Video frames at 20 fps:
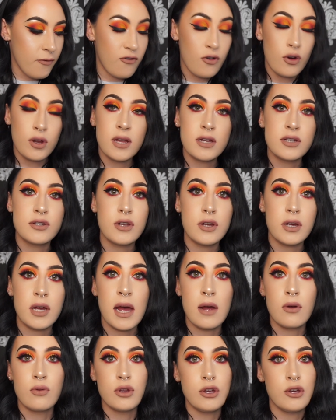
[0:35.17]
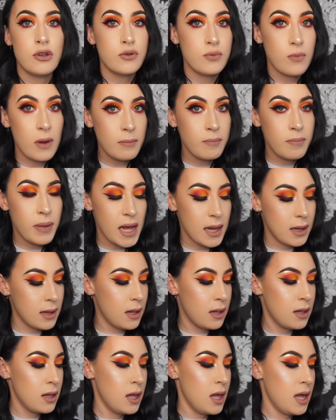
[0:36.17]
For this look I only used one
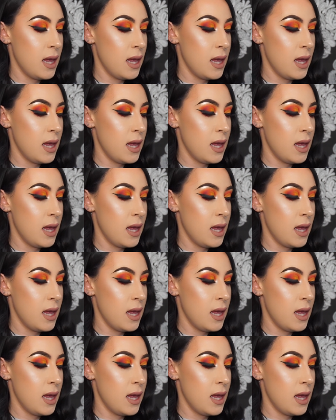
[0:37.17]
palette.